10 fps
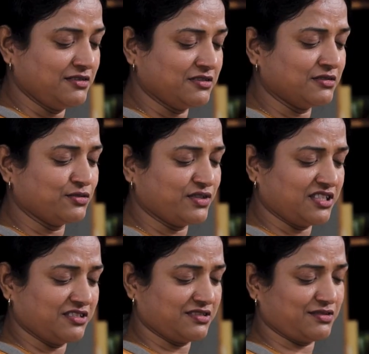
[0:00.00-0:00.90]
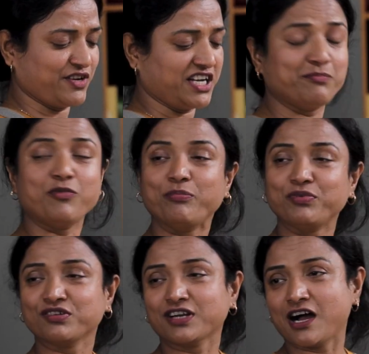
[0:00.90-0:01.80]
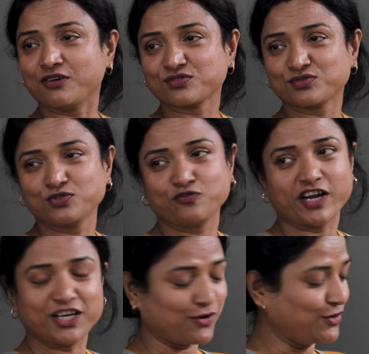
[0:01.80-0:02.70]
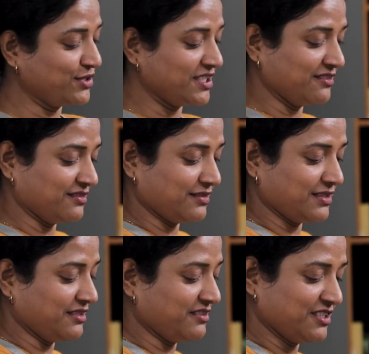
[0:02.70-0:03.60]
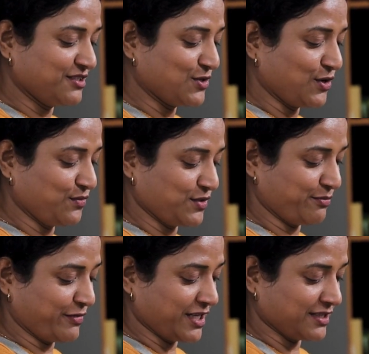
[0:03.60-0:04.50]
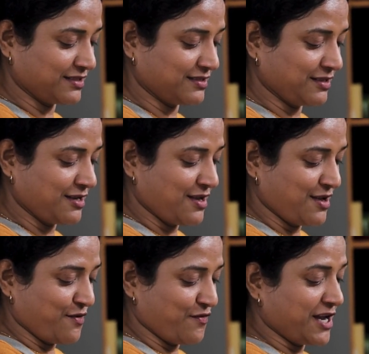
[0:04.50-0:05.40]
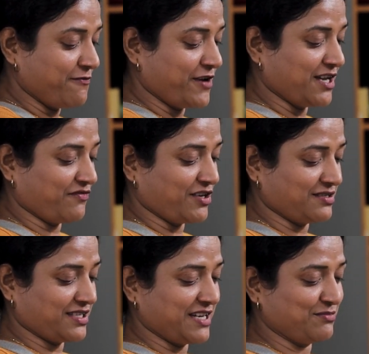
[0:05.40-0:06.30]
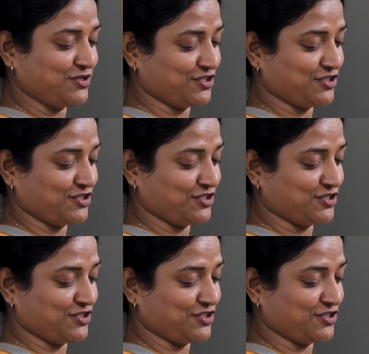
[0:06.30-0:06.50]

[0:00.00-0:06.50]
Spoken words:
Indian cuisine is very popular now, so you find all the ingredients all over the place. When I first came to